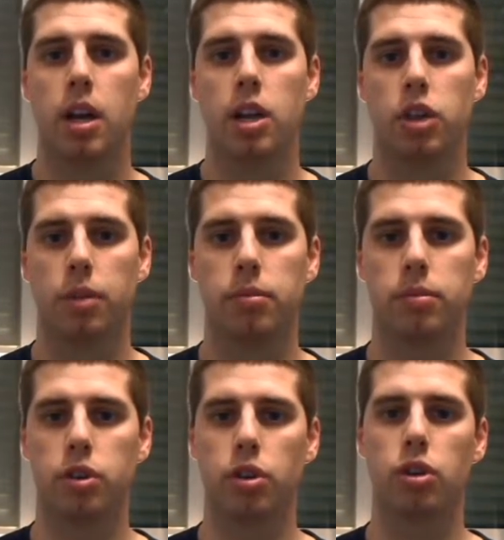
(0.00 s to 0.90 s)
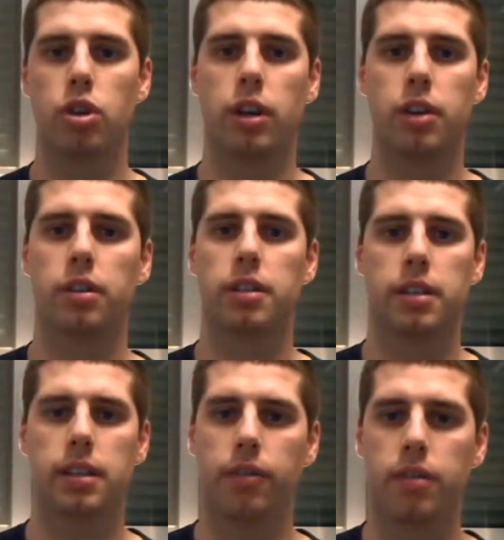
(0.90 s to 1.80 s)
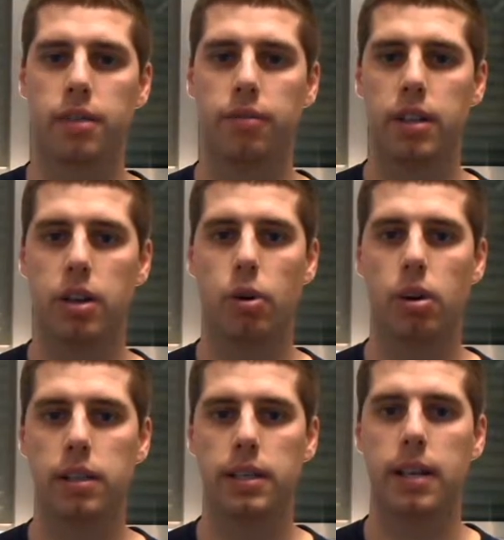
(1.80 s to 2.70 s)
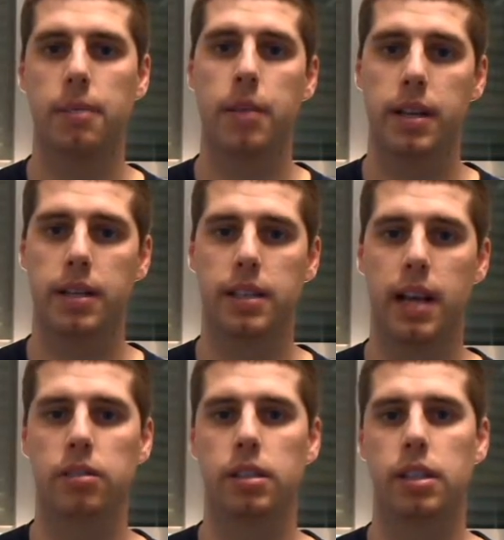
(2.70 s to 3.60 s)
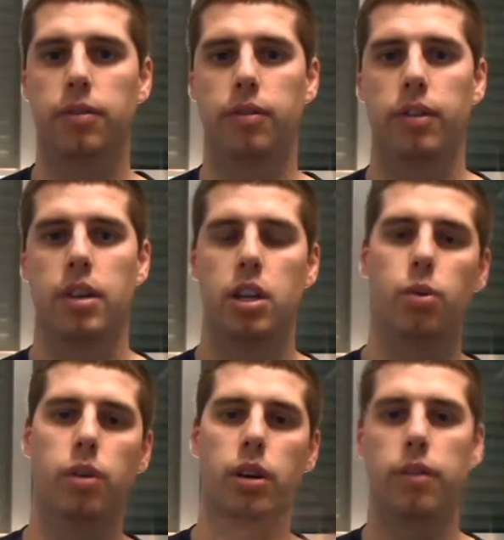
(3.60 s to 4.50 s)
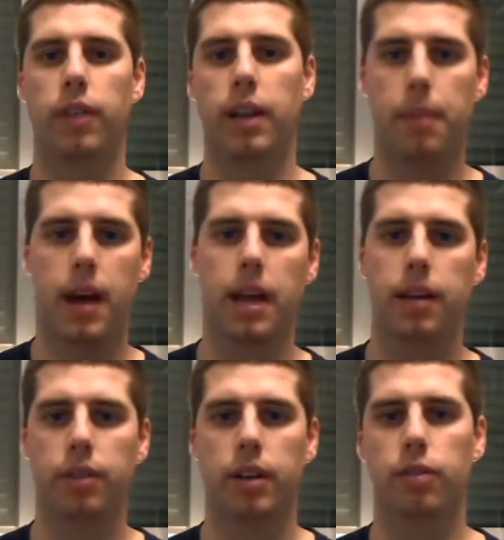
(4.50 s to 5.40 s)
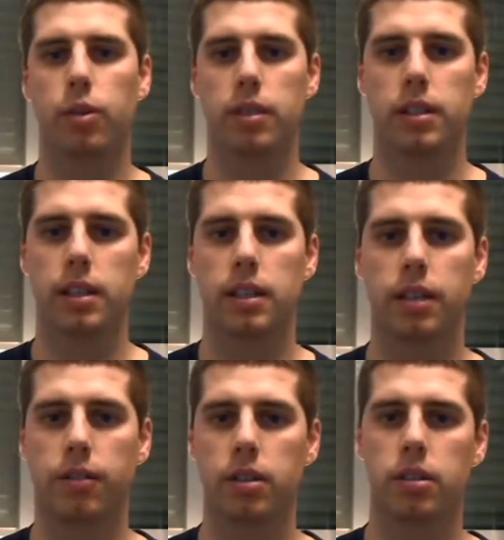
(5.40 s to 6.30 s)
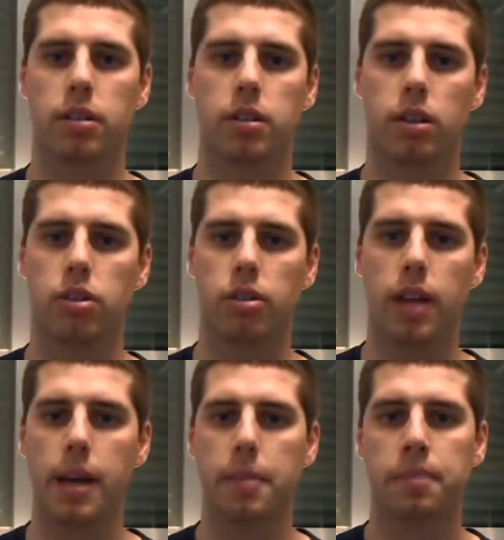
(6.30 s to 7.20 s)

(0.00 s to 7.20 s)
So I'm sure you can notice the difference in video quality and maybe in sound, and if you want to flick back and flick forward to see the difference, you can do that.